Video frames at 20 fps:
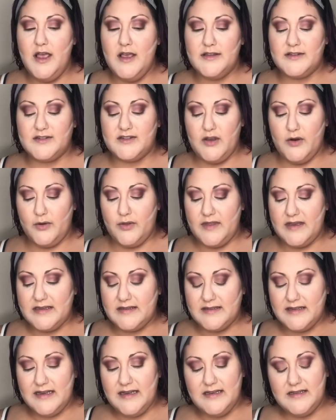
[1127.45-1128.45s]
So
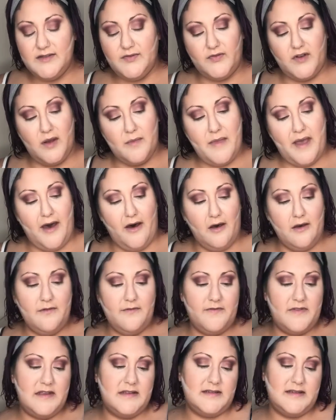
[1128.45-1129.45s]
this is from
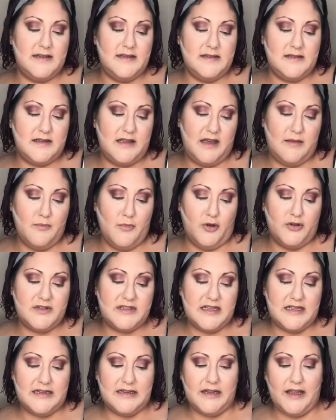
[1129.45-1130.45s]
e.l.f. This is the
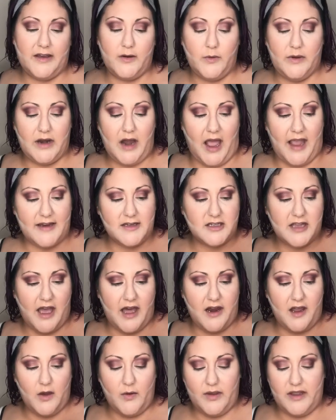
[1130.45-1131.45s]
Molten Liquid
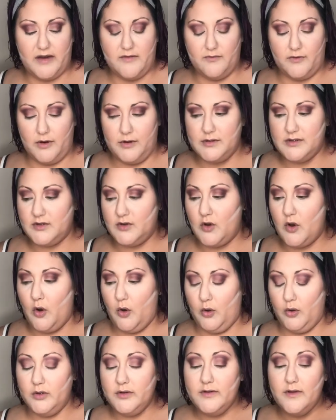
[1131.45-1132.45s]
Eyeshadow in Rose
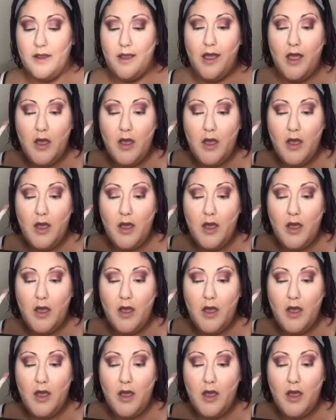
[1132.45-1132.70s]
Gold,